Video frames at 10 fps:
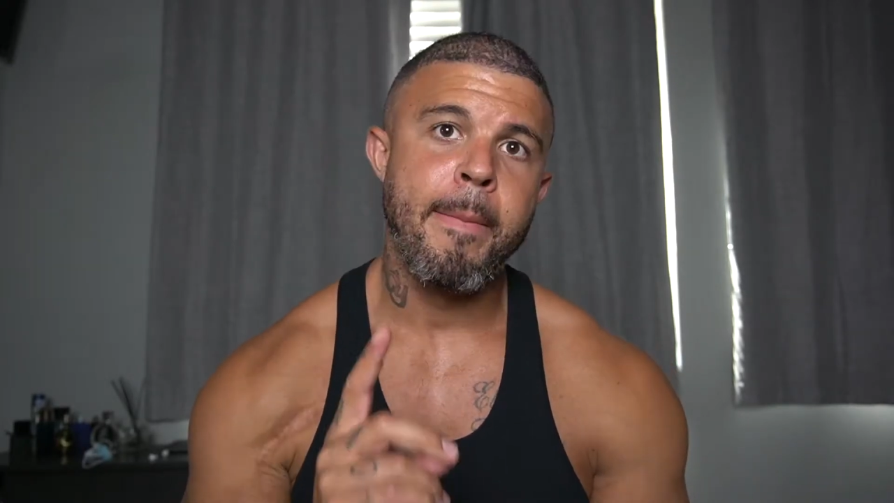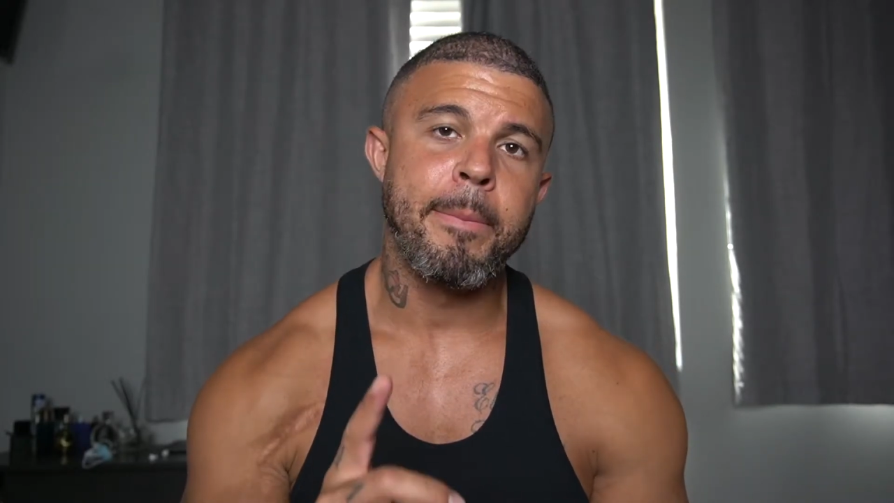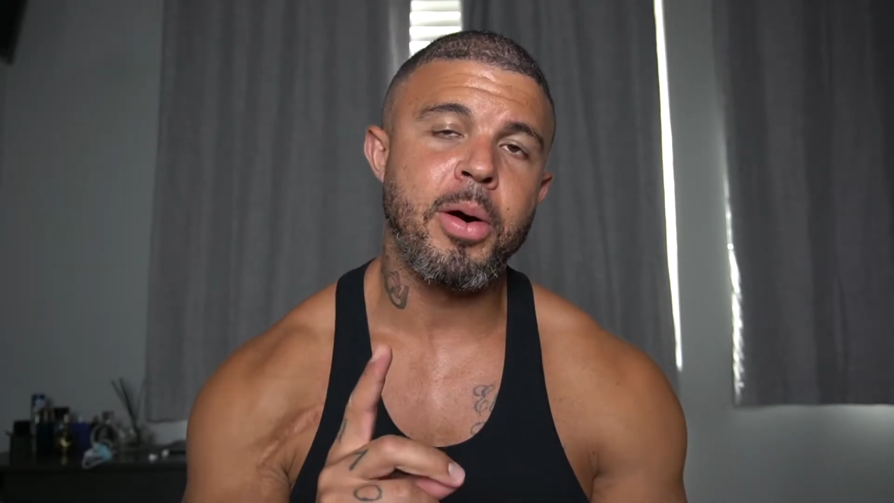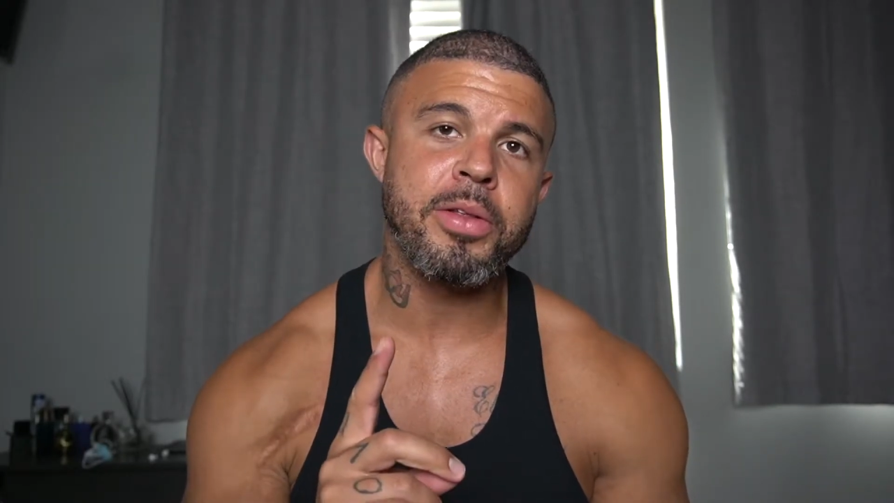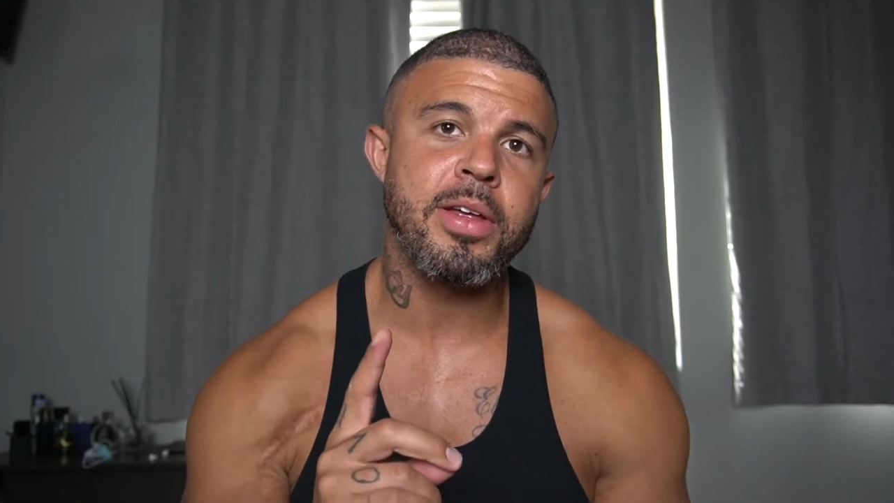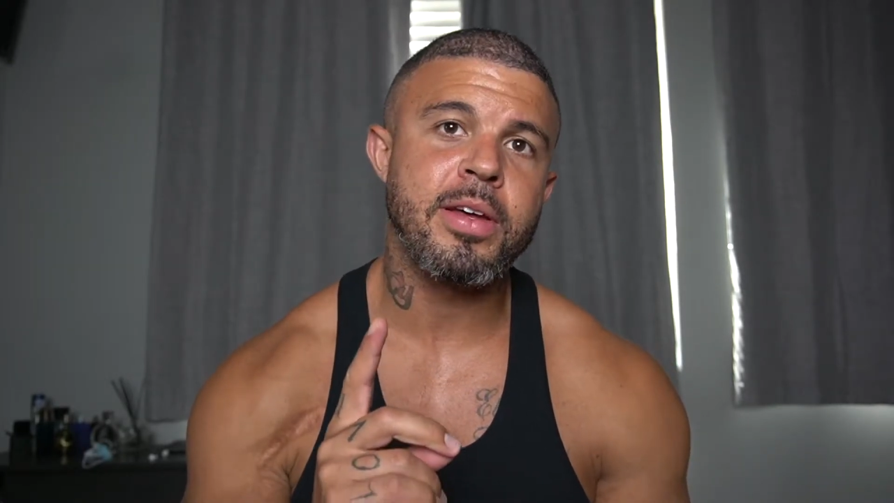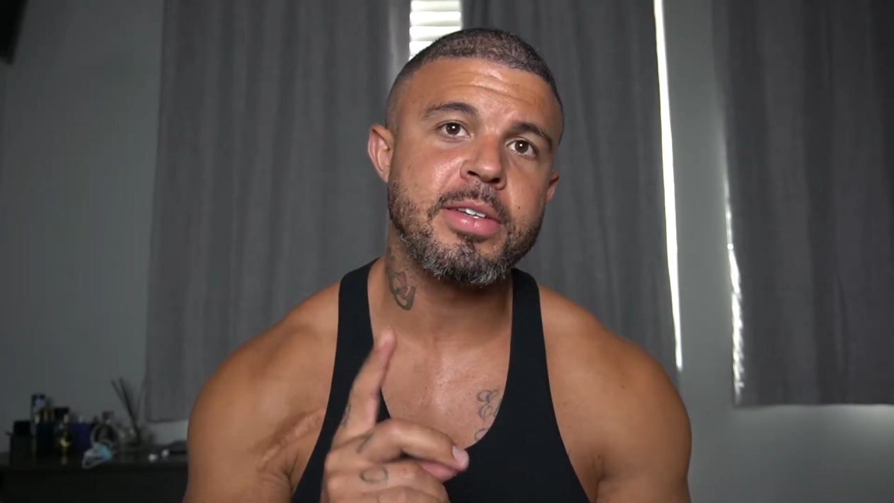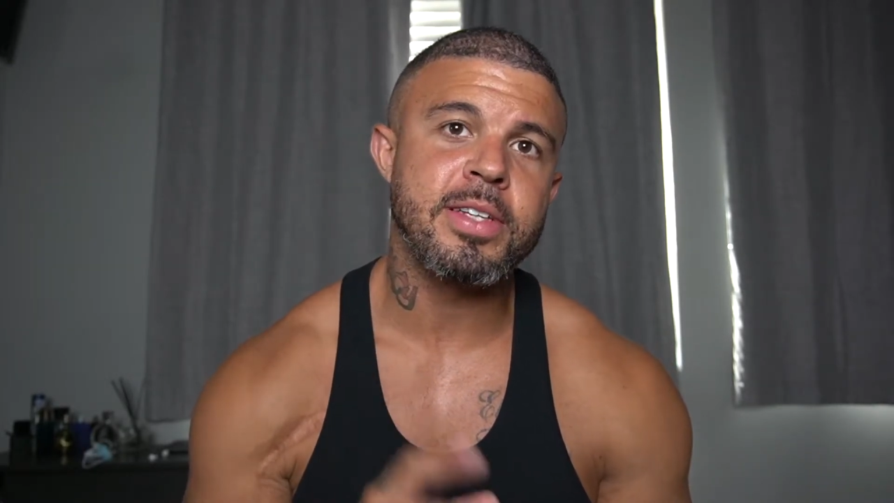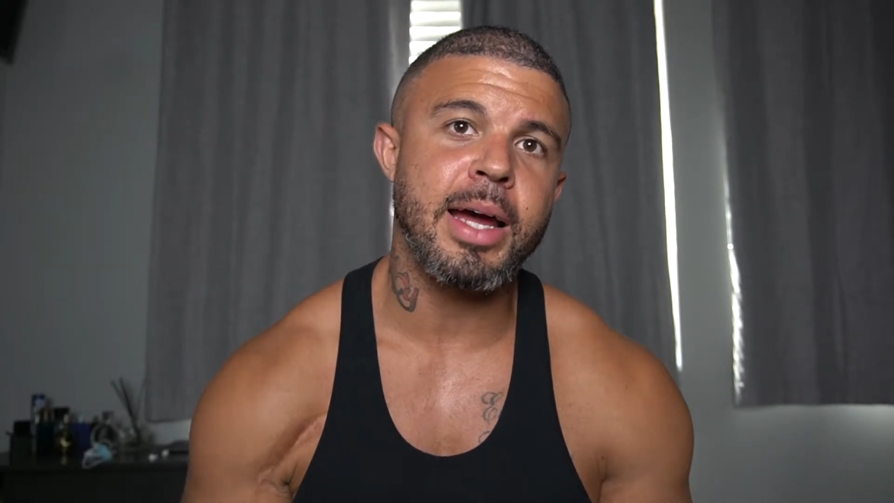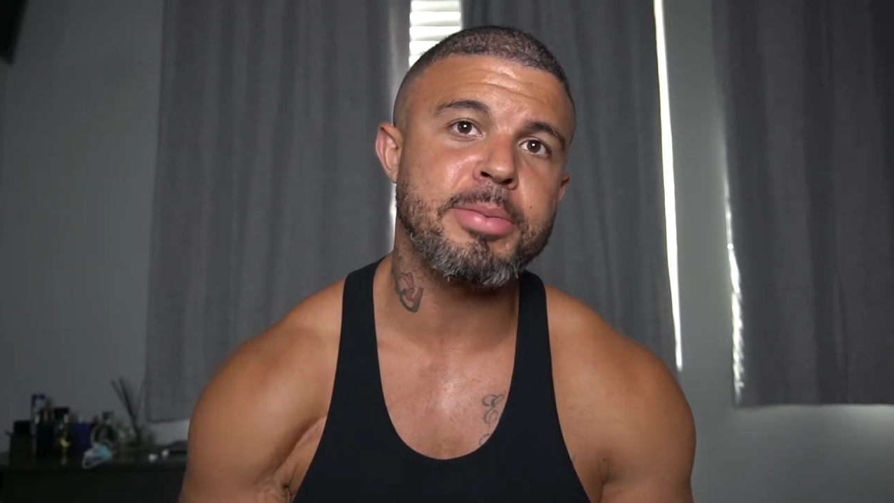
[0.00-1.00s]
Both
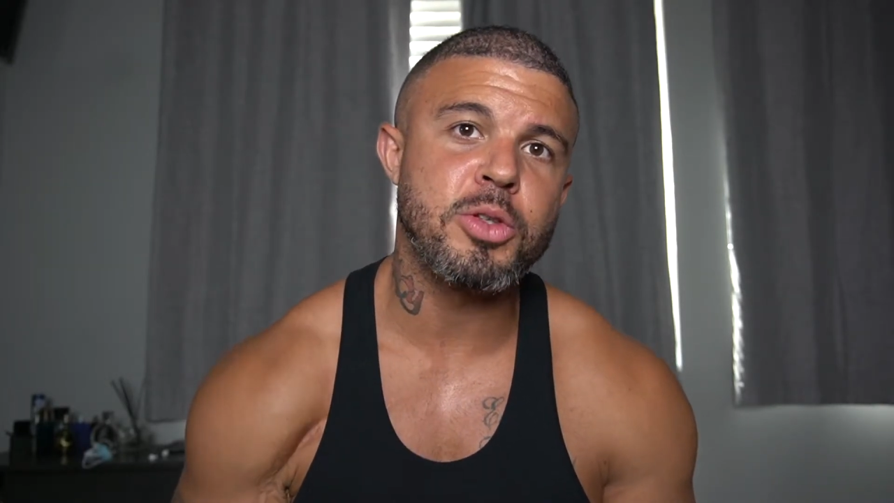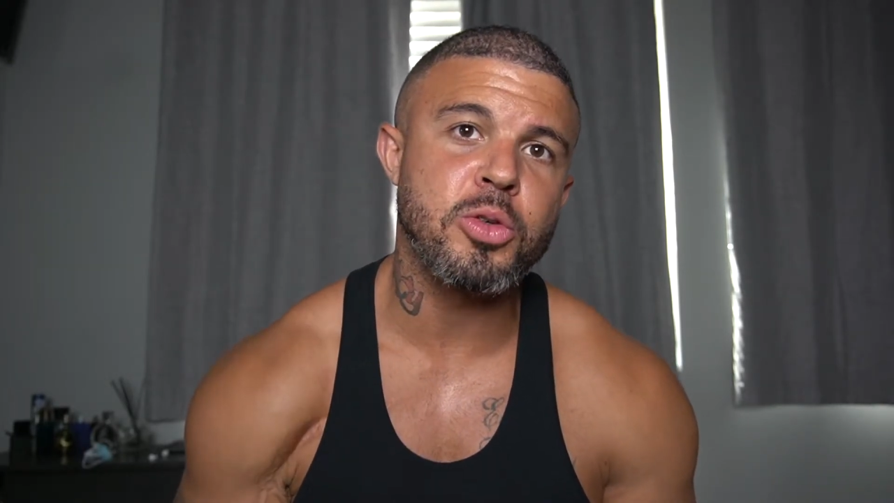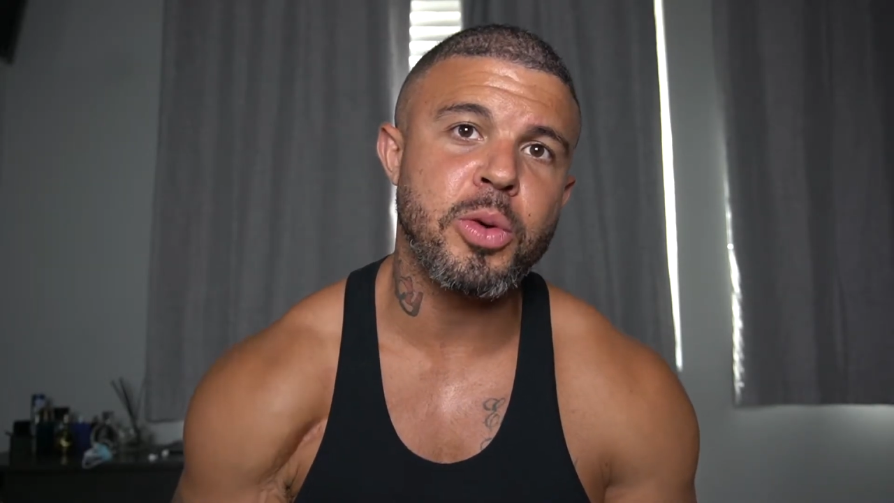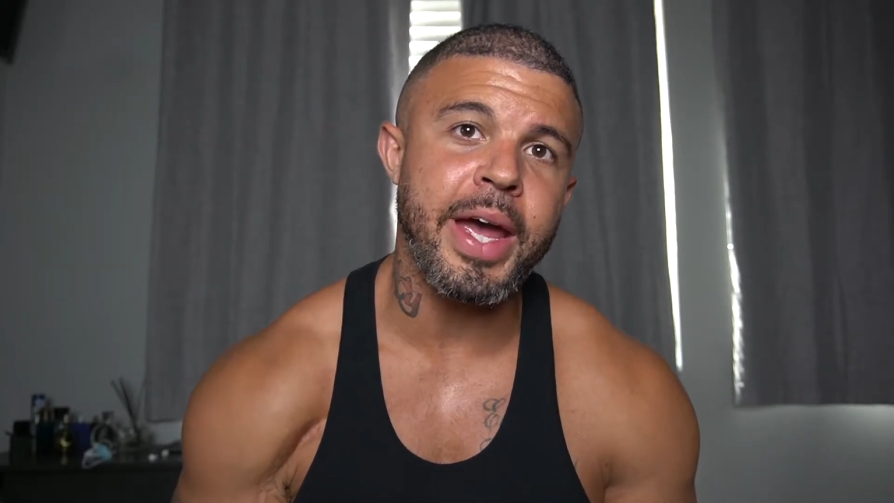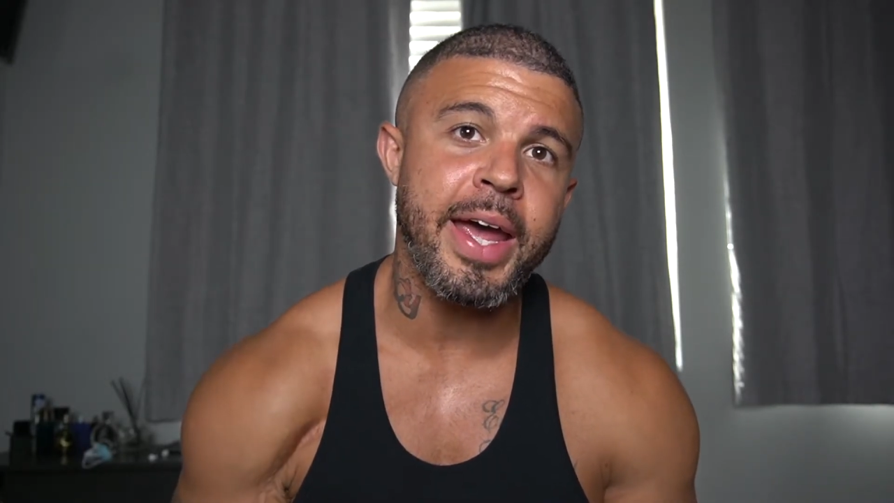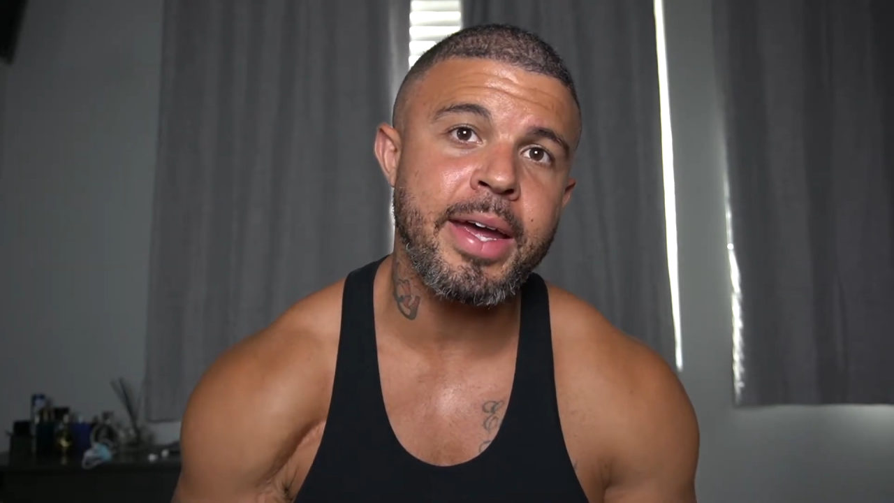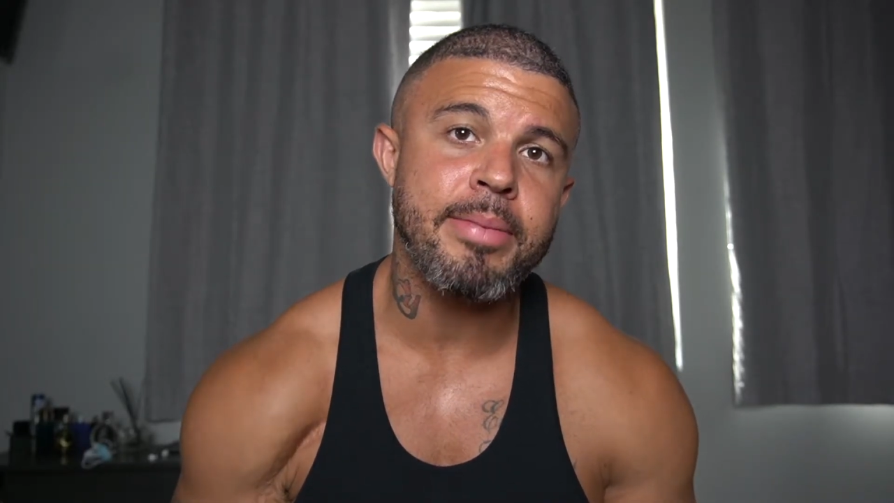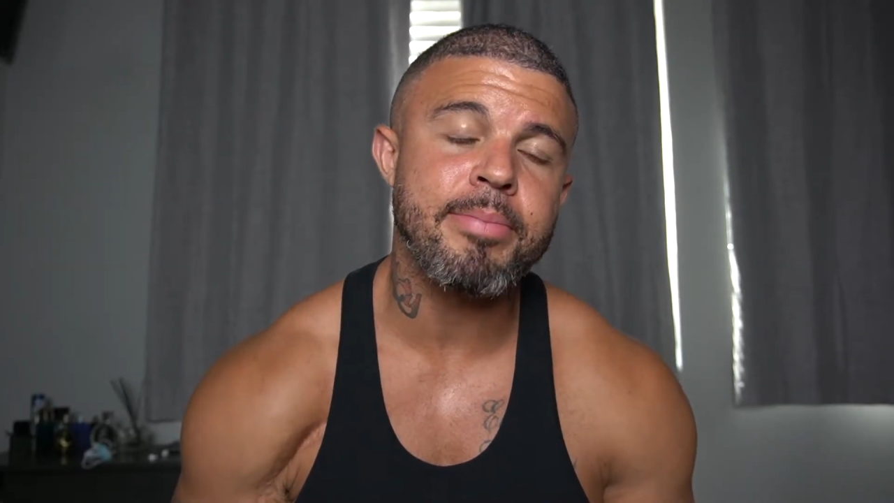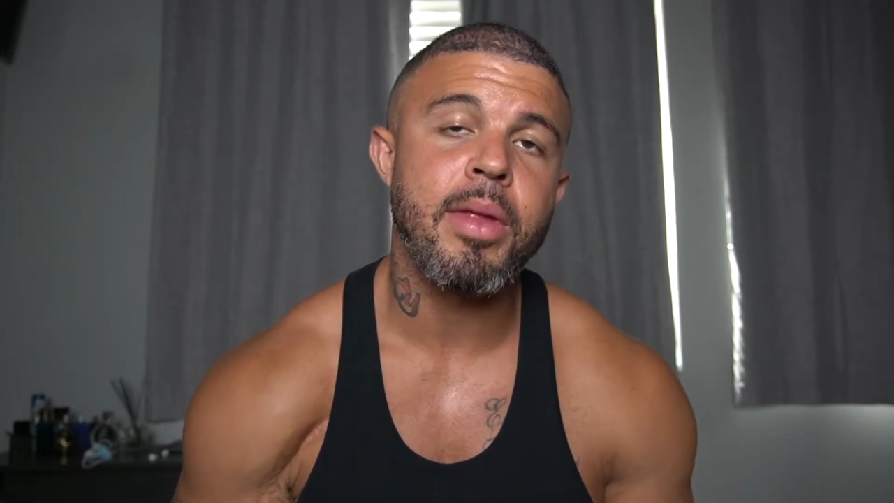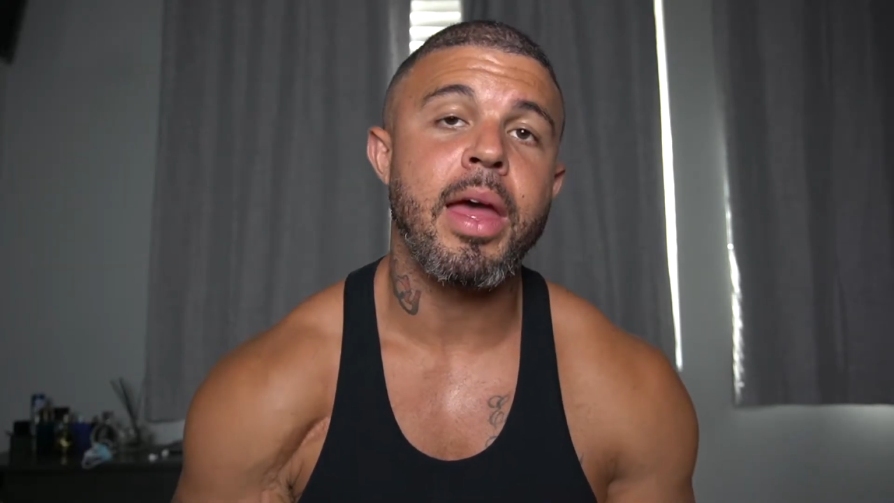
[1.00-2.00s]
type 2A